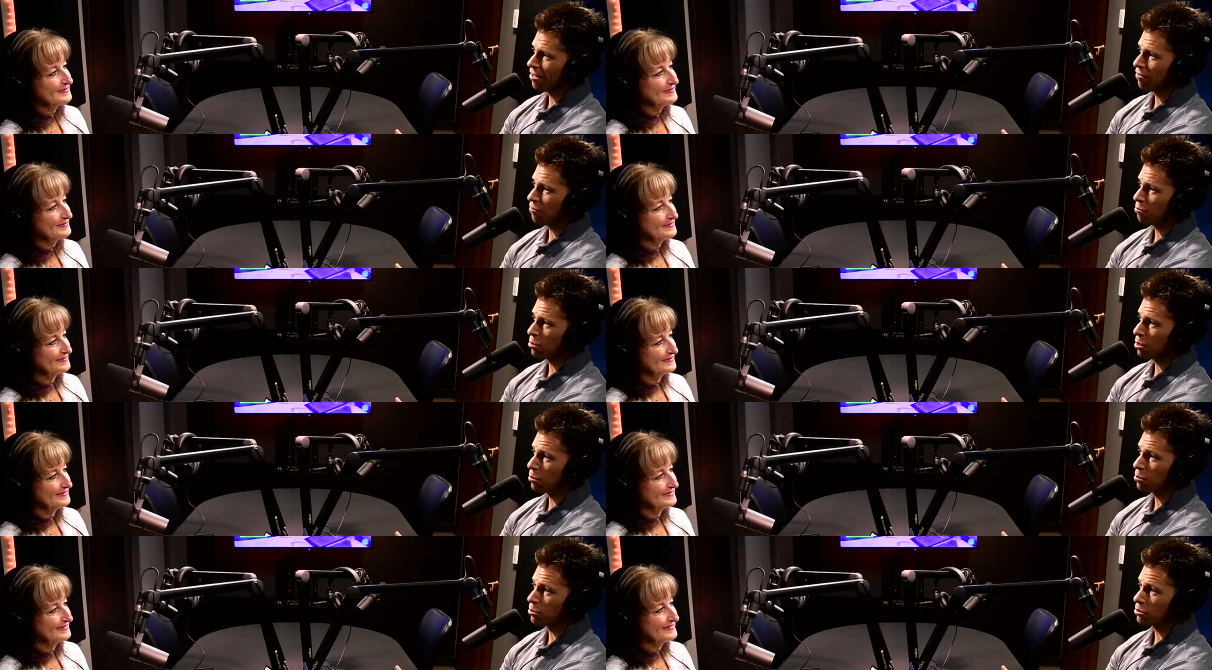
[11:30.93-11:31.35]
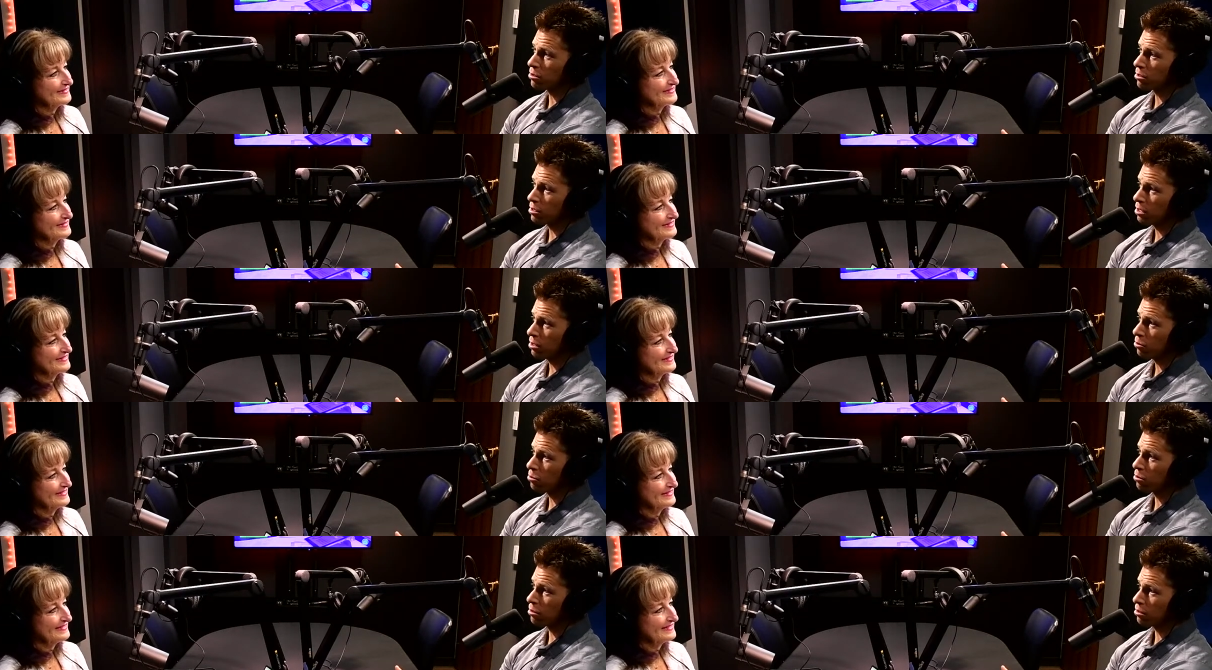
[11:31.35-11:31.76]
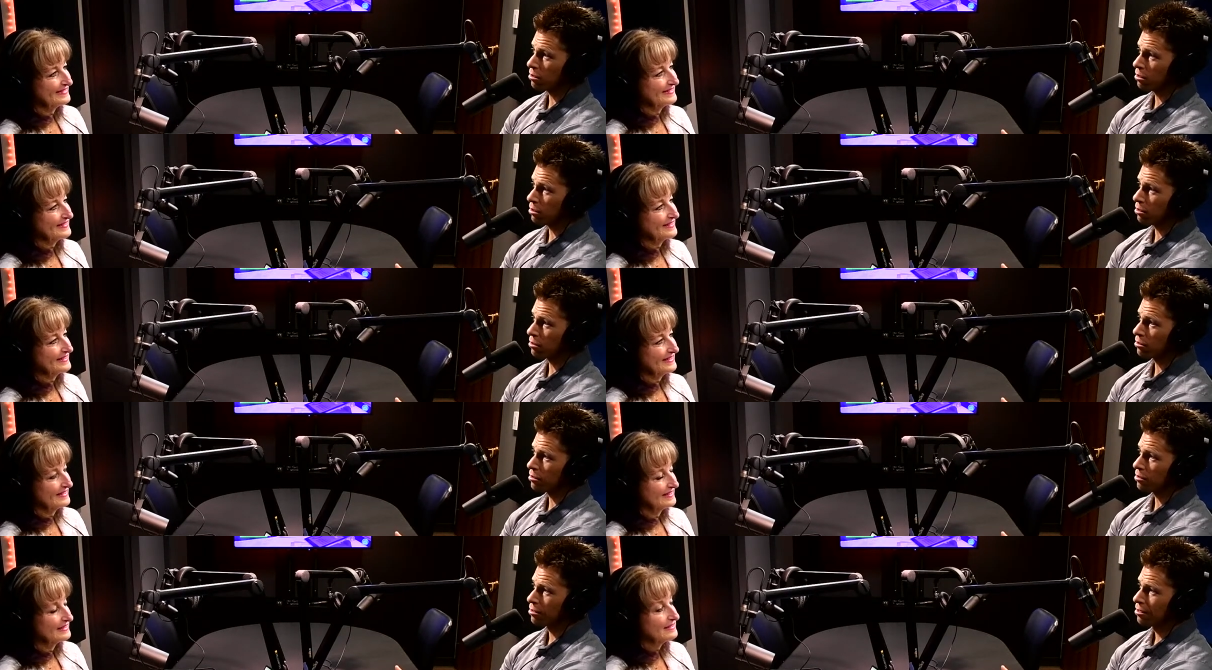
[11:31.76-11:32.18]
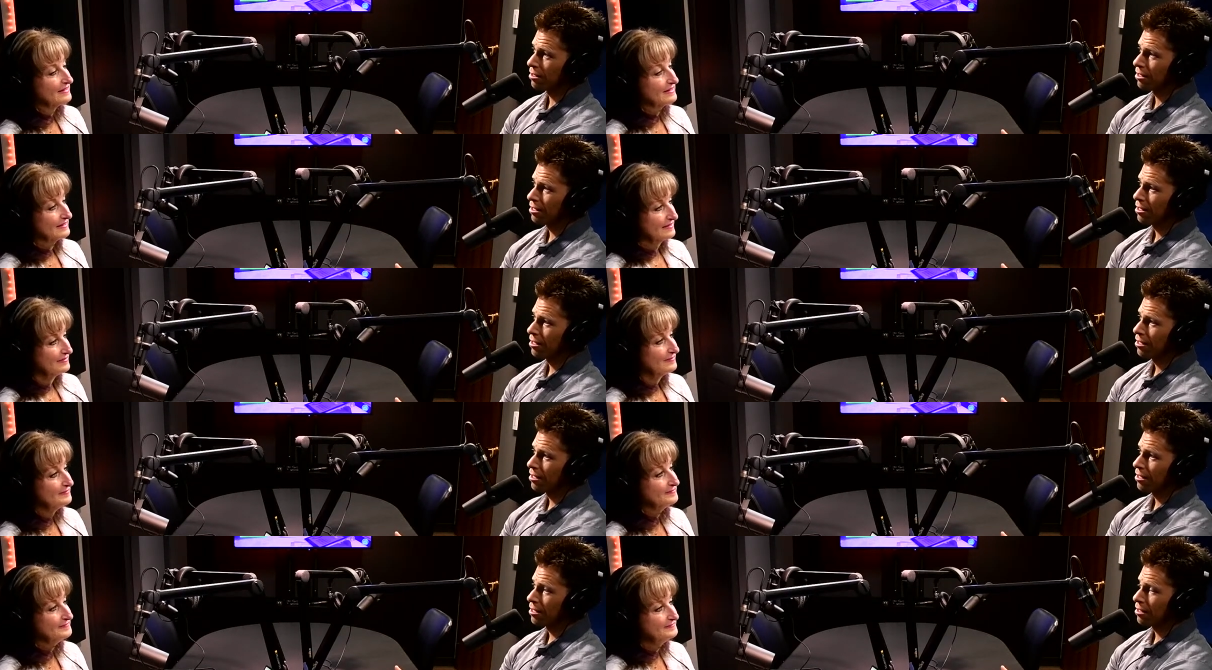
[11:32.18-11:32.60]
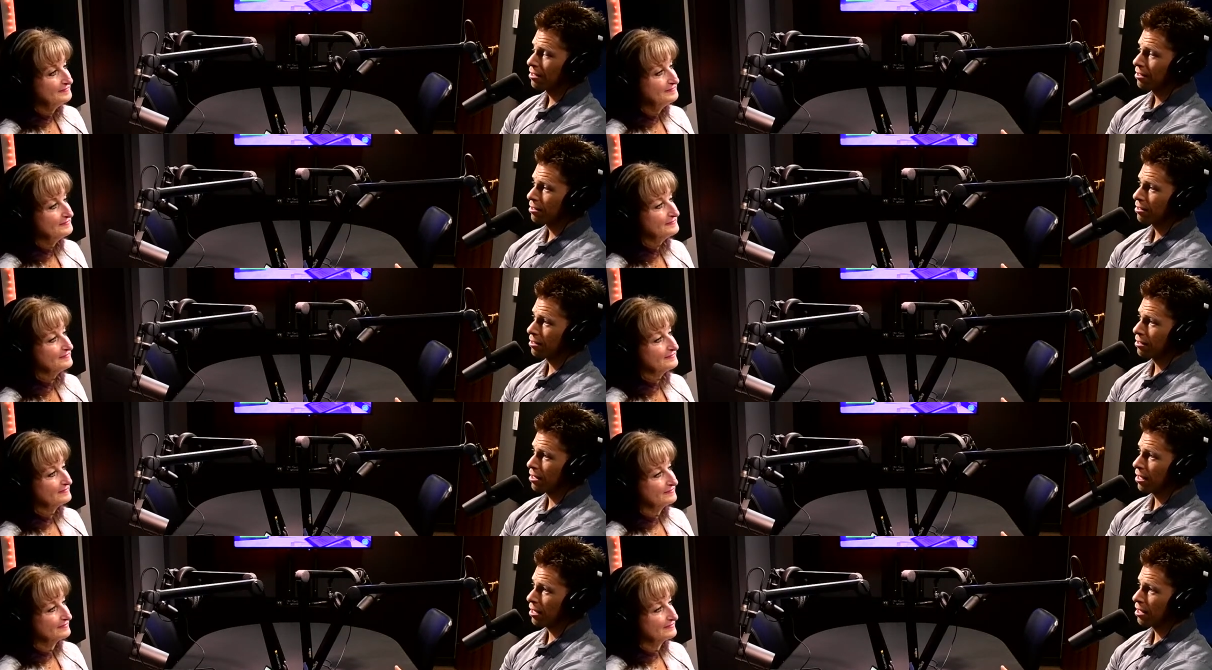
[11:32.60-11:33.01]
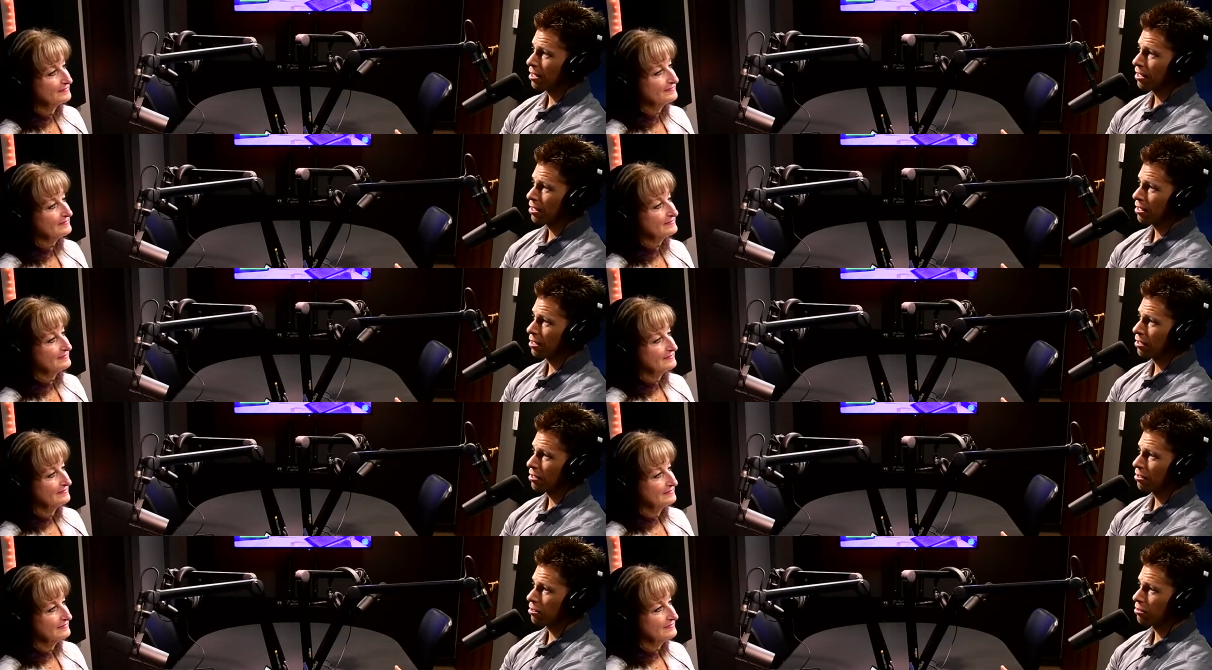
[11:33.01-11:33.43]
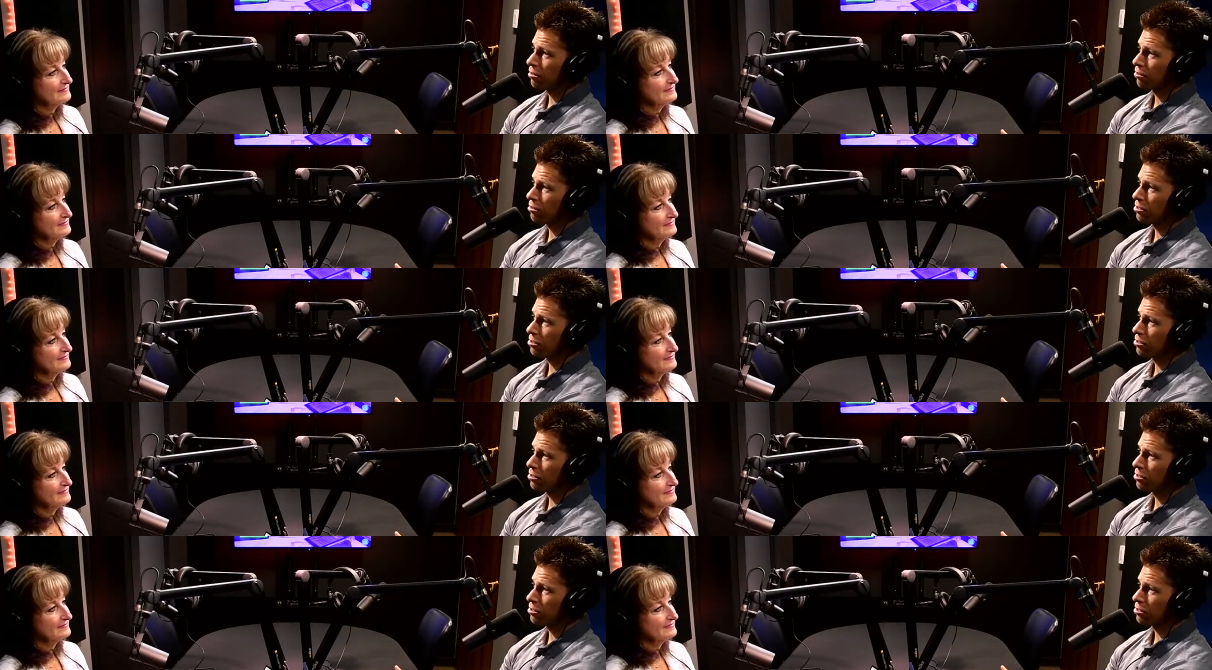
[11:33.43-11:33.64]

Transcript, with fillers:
Speaker 1: And if people stick with it, mm-hmm. they